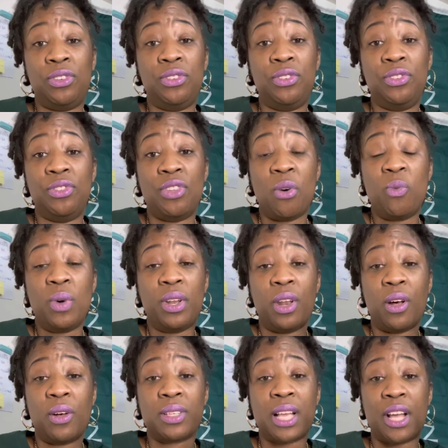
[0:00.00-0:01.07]
no one
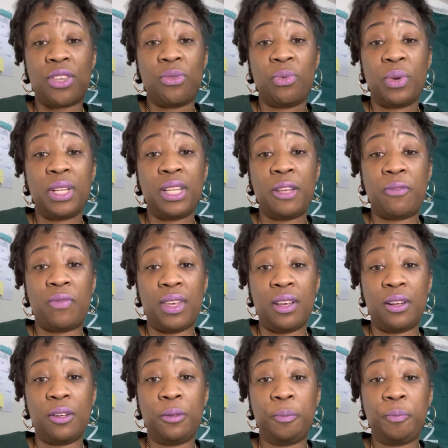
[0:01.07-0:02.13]
knows how you really
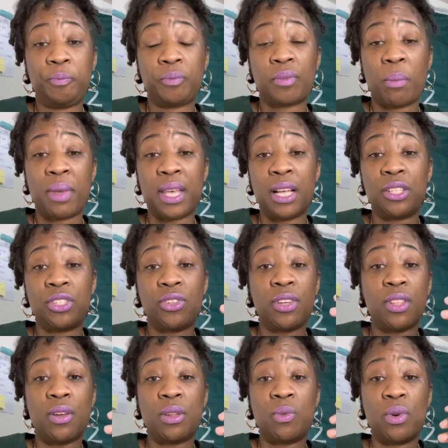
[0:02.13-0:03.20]
feel because you're
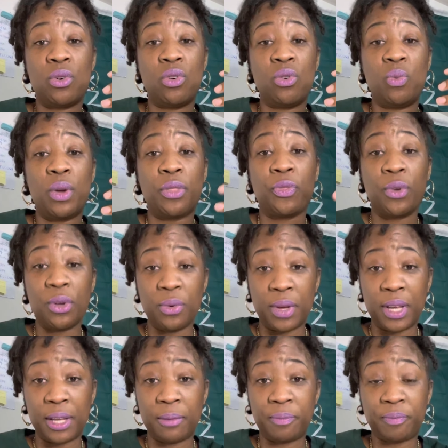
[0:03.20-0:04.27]
the only one who went through it